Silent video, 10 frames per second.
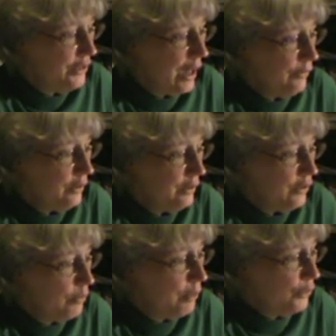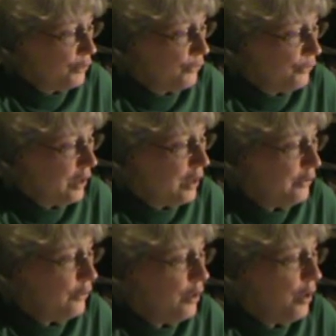definitely the most
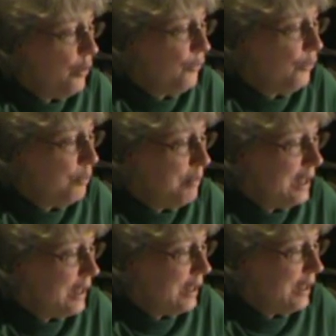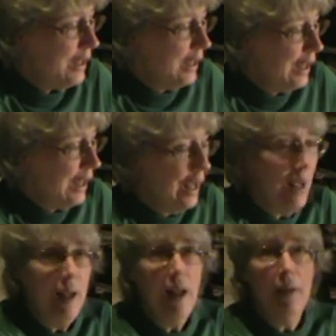fun for me
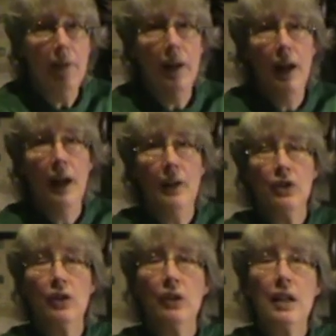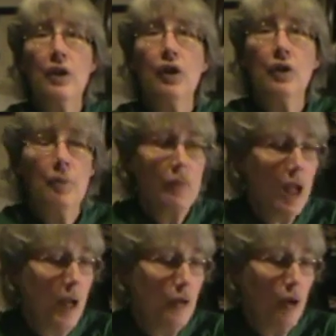as a leader
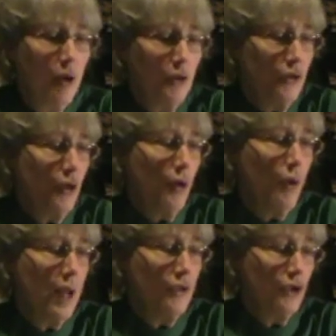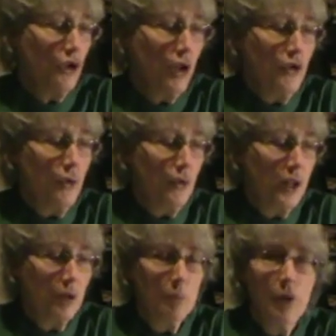and also as a judge of
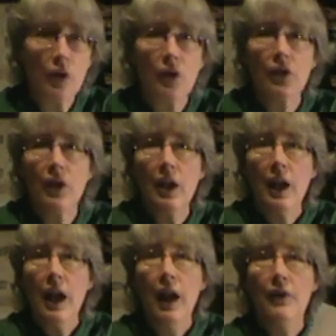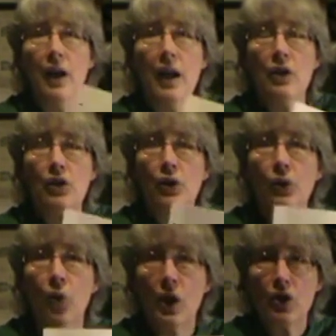record books, and that is the
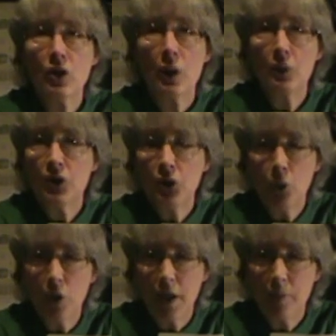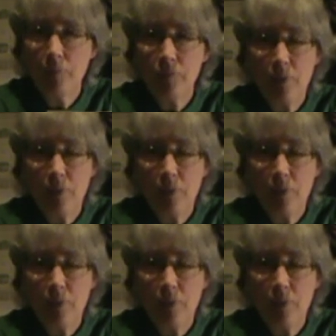4-H Club story.